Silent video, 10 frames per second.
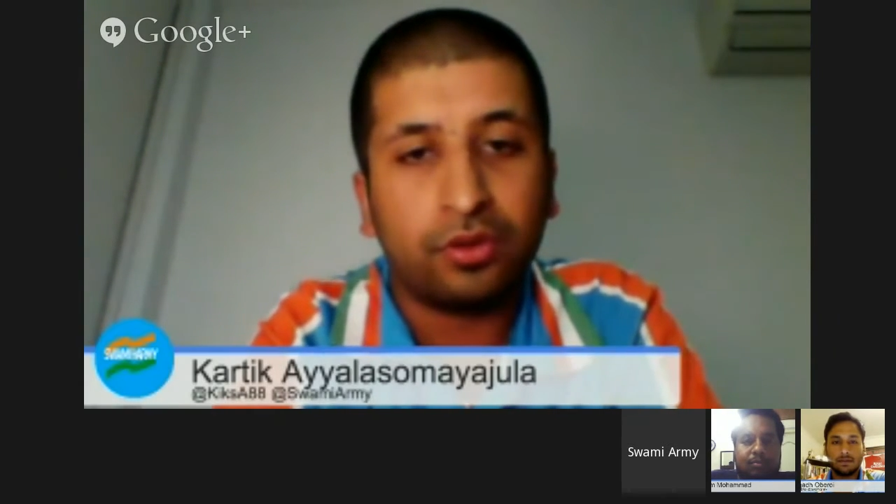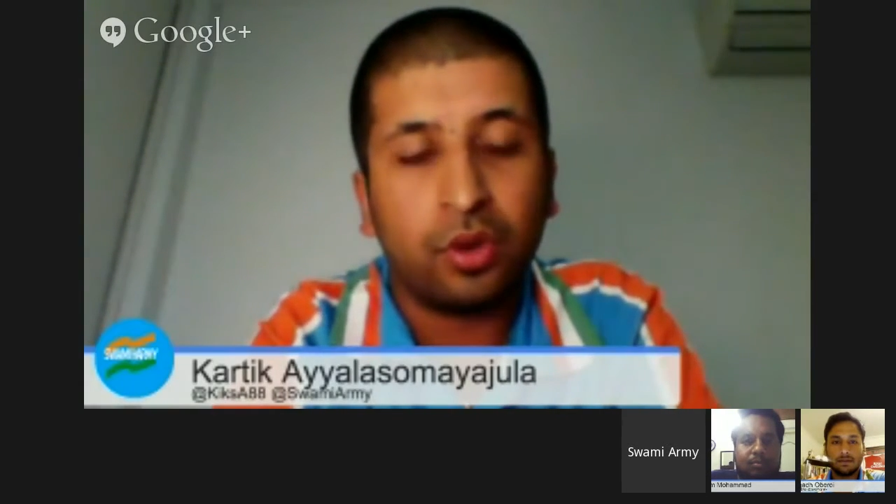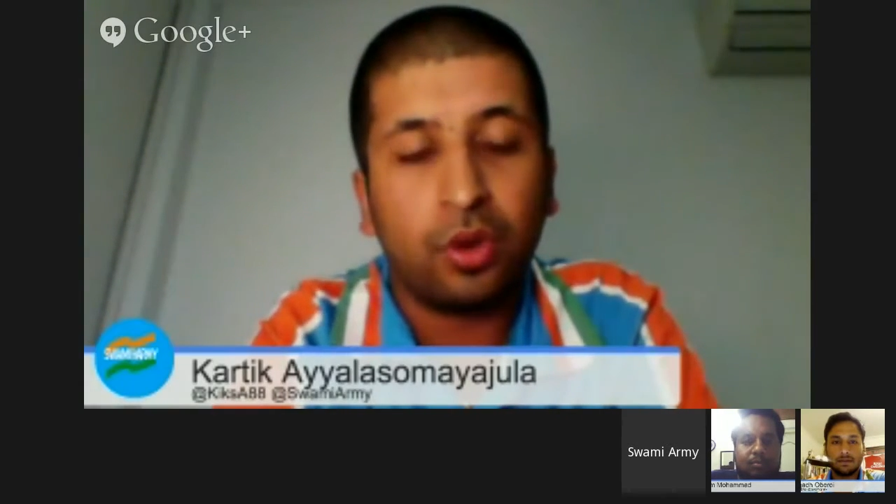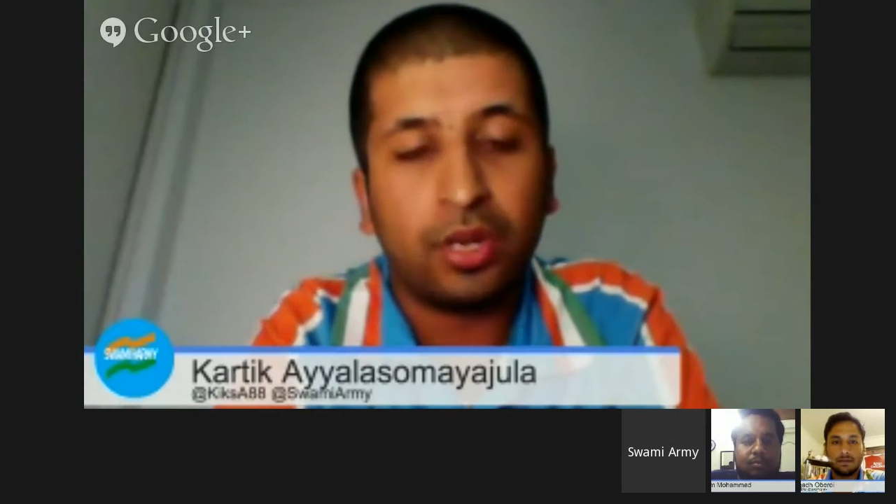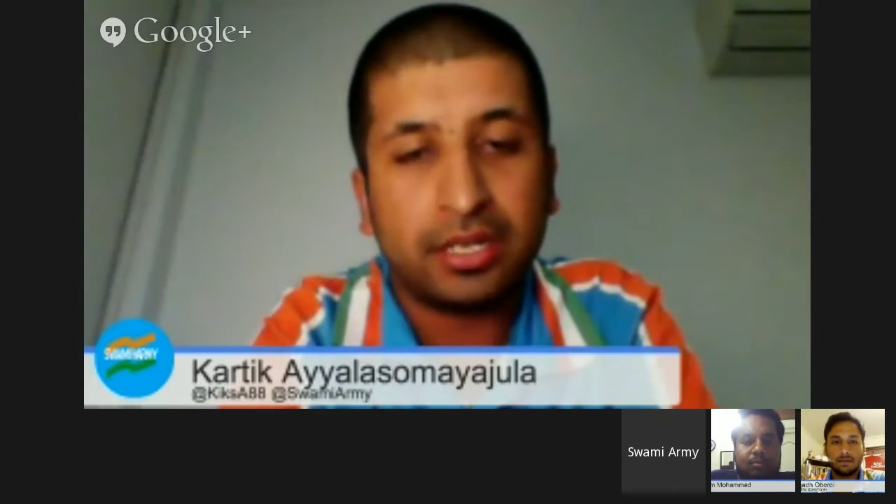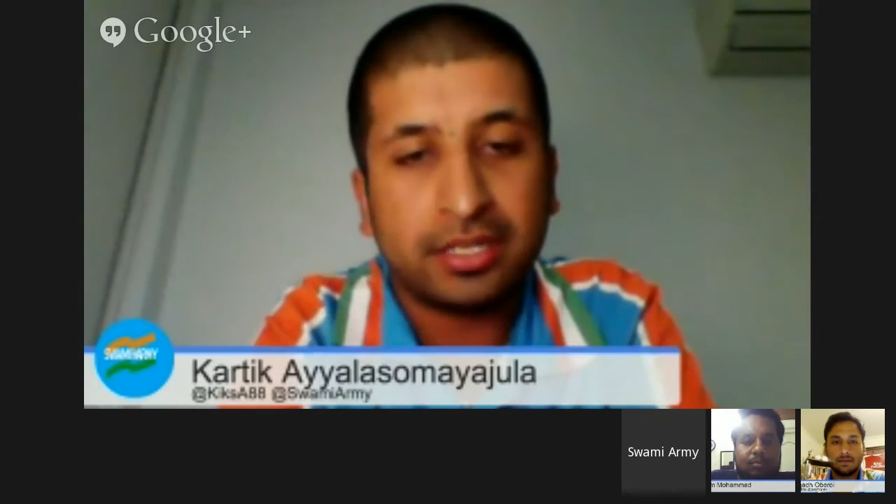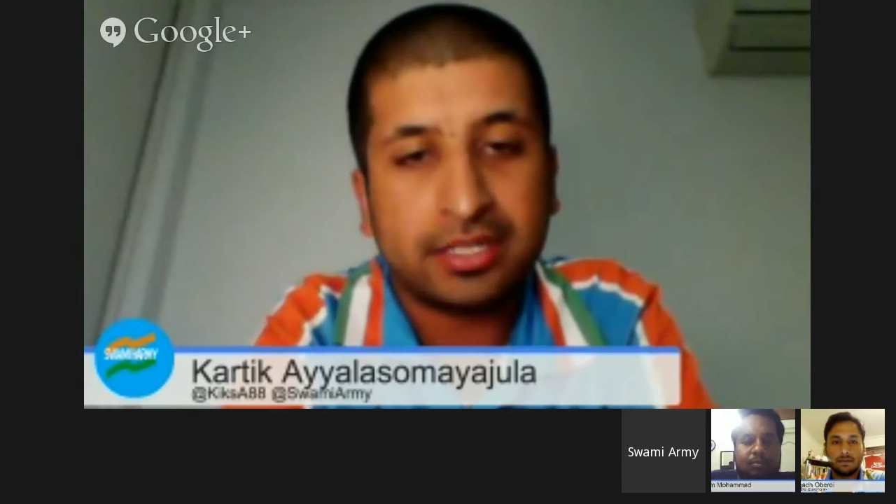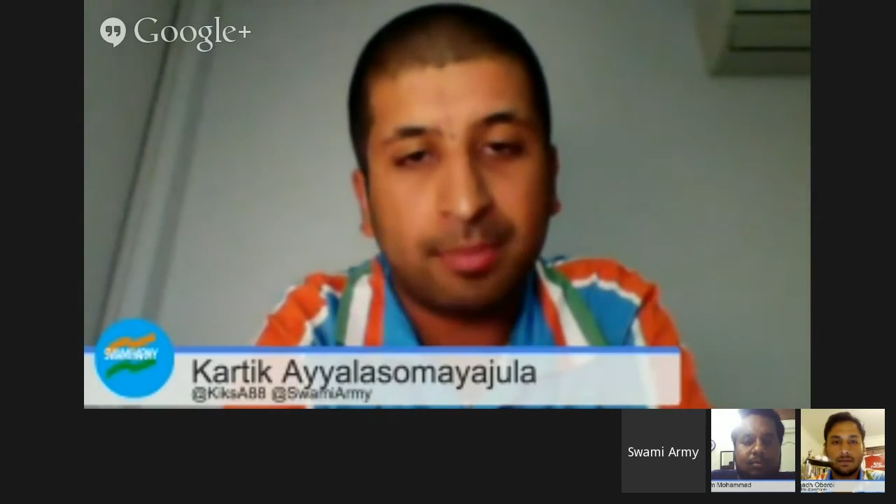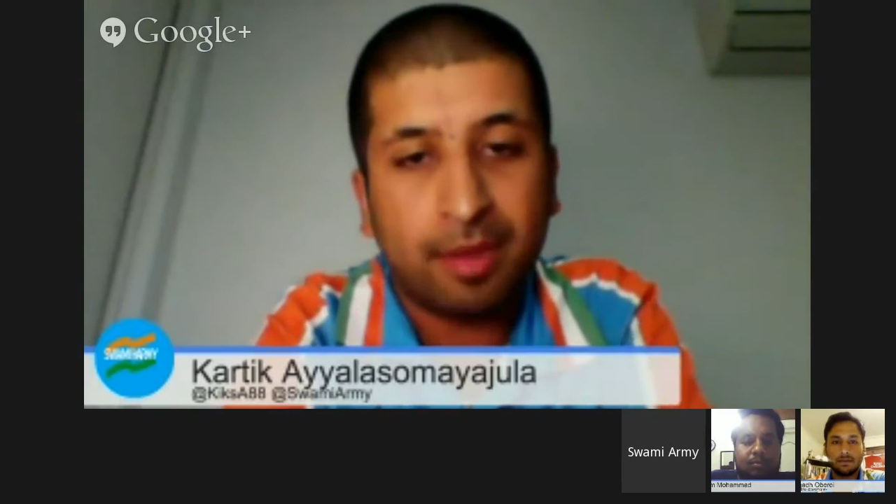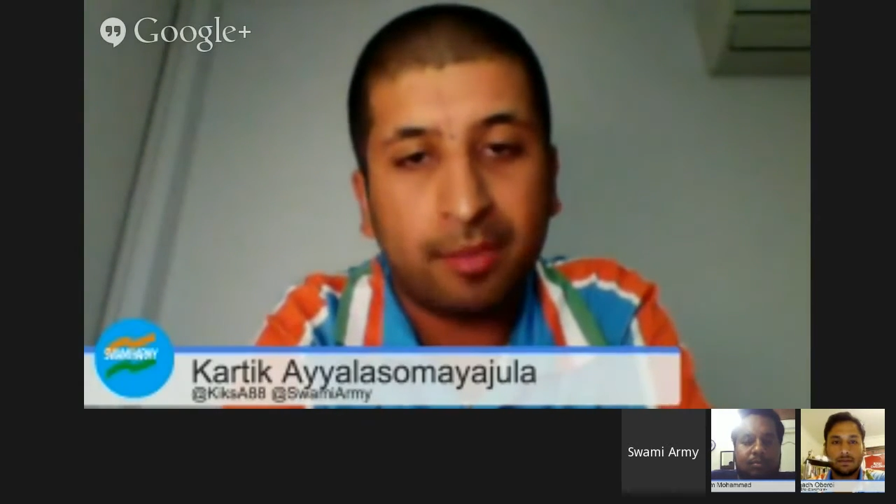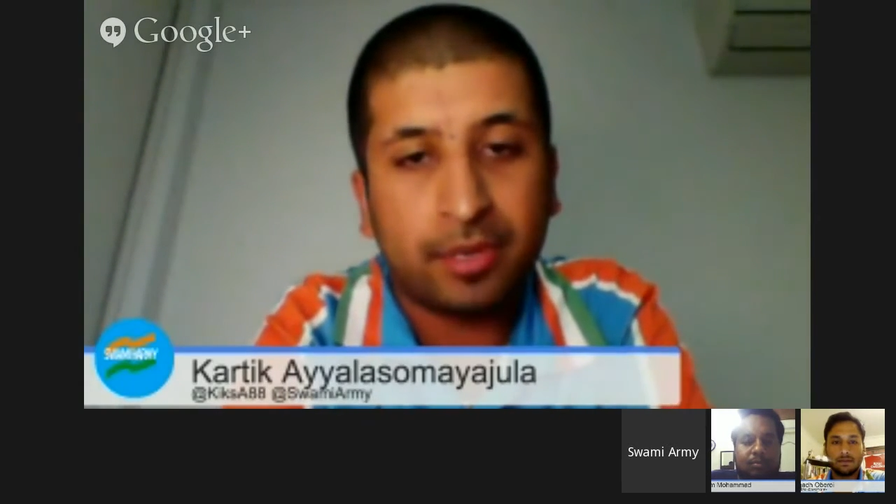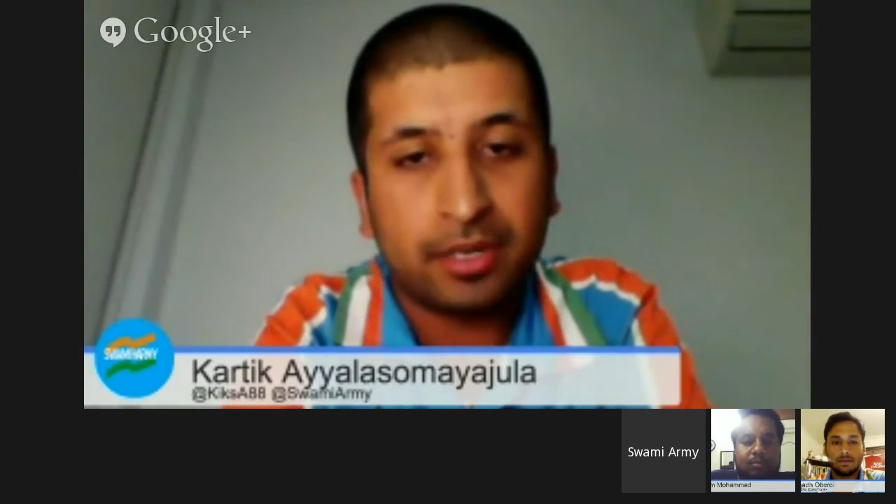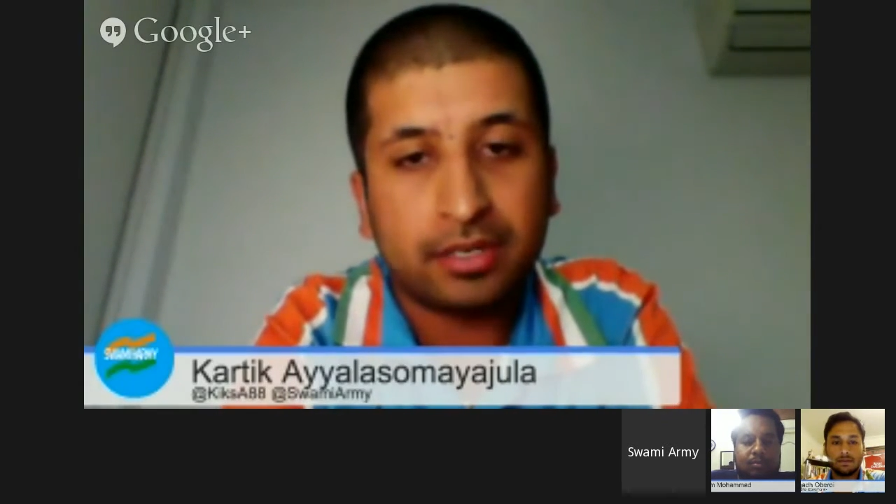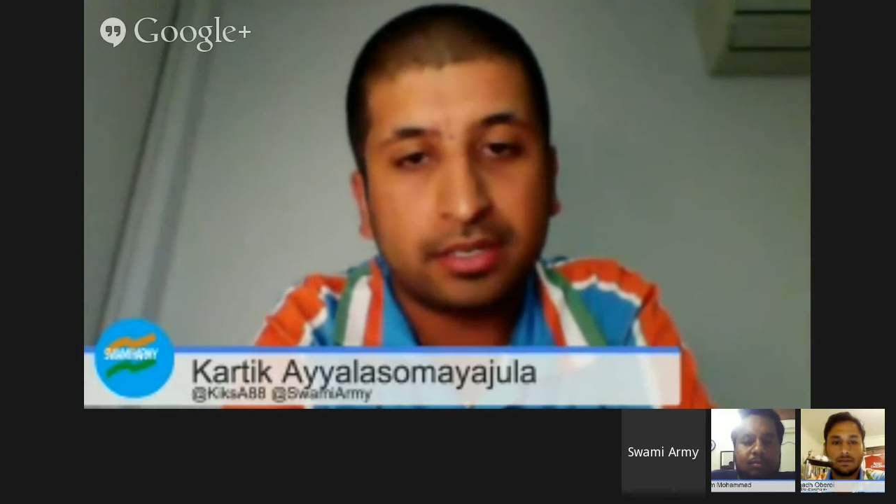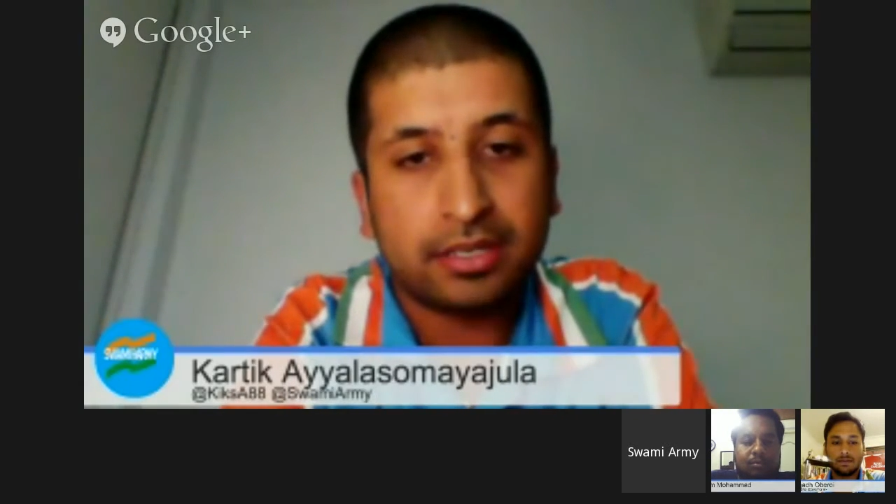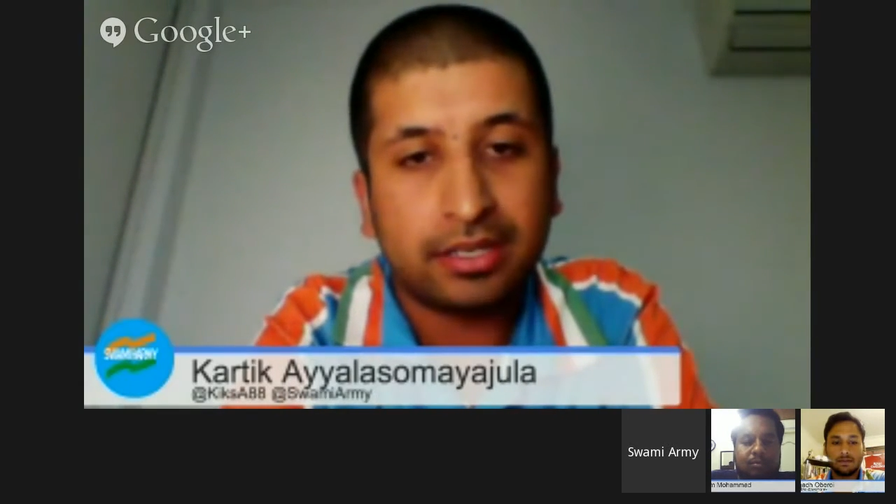Kohli to step up and